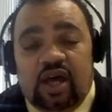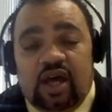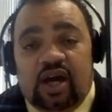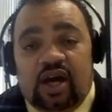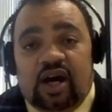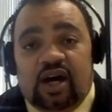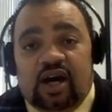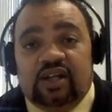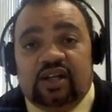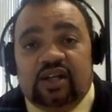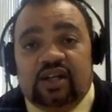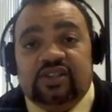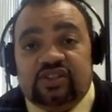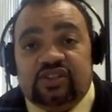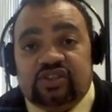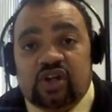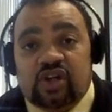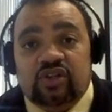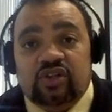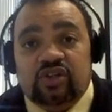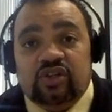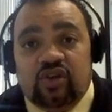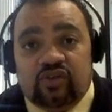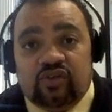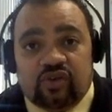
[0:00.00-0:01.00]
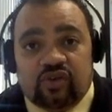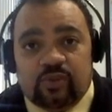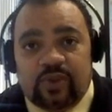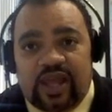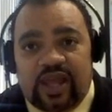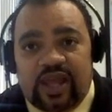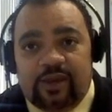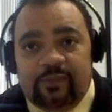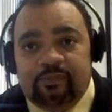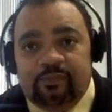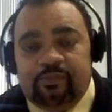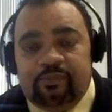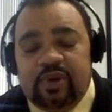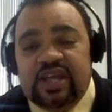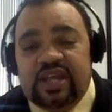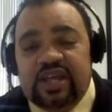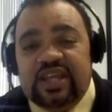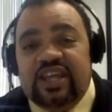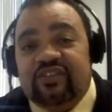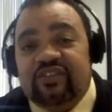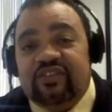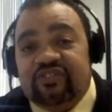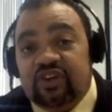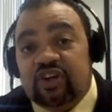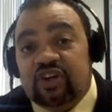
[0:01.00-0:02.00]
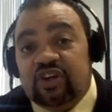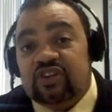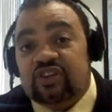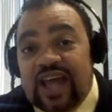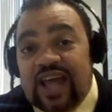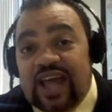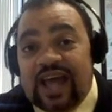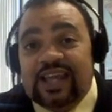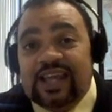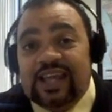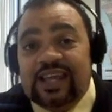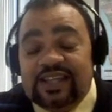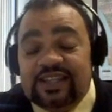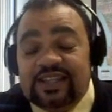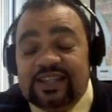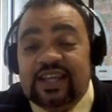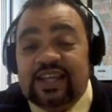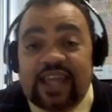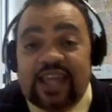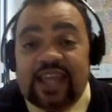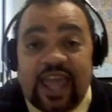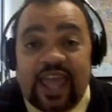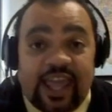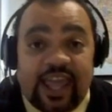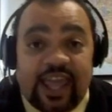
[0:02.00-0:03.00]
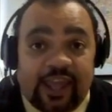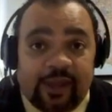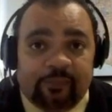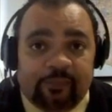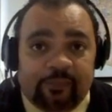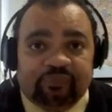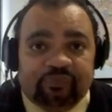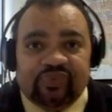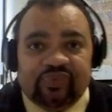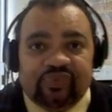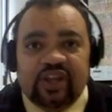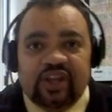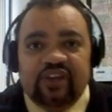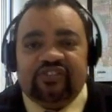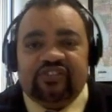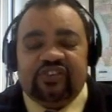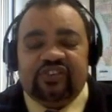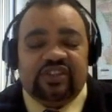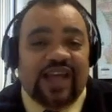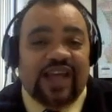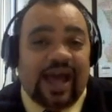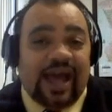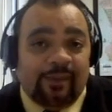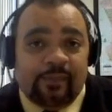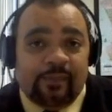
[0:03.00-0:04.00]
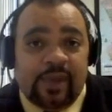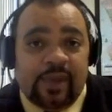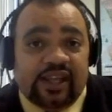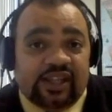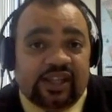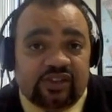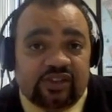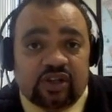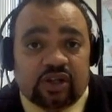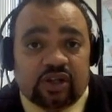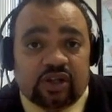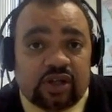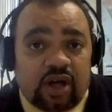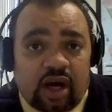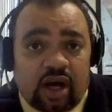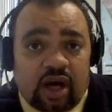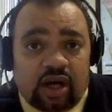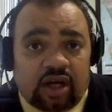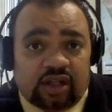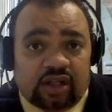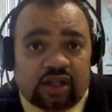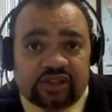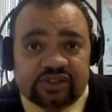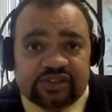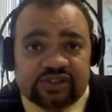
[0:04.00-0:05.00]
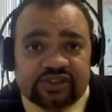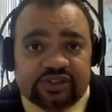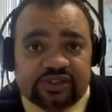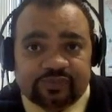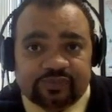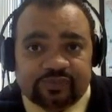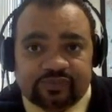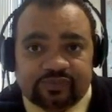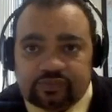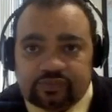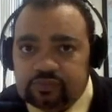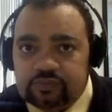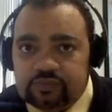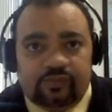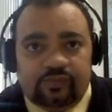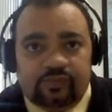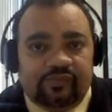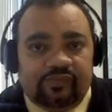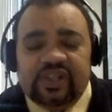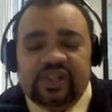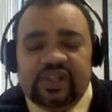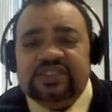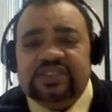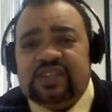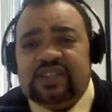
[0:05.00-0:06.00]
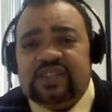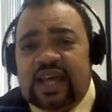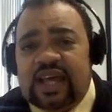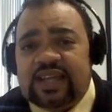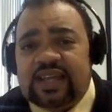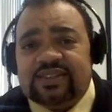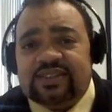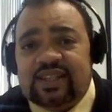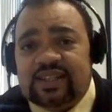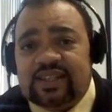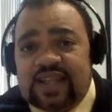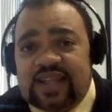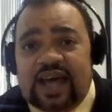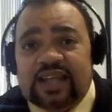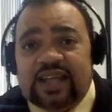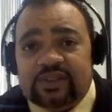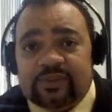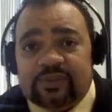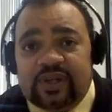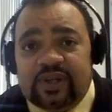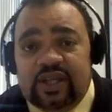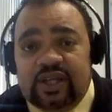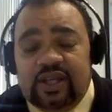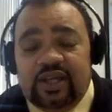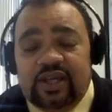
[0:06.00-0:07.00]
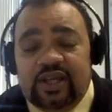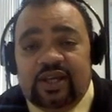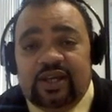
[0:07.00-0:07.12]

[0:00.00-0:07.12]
the turnover rate. But if you're not in the game, if you're not making your calls, it's like the lottery.